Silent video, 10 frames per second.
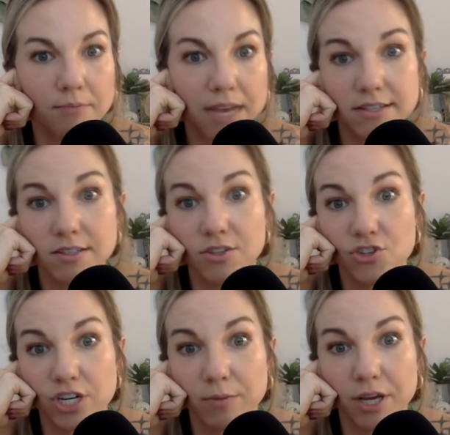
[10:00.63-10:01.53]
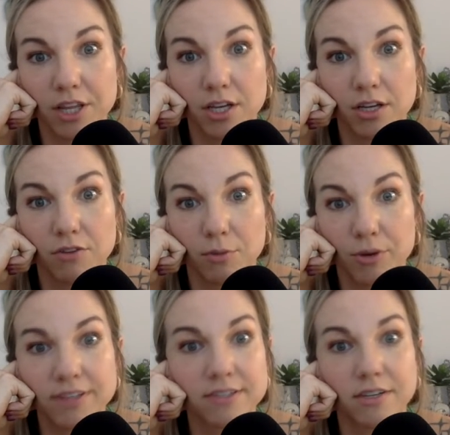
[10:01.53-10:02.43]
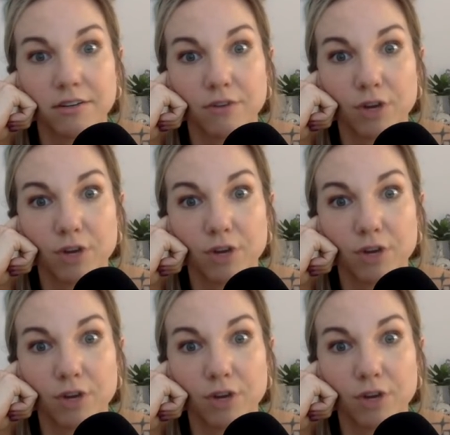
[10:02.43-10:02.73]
as illustrated by the president of our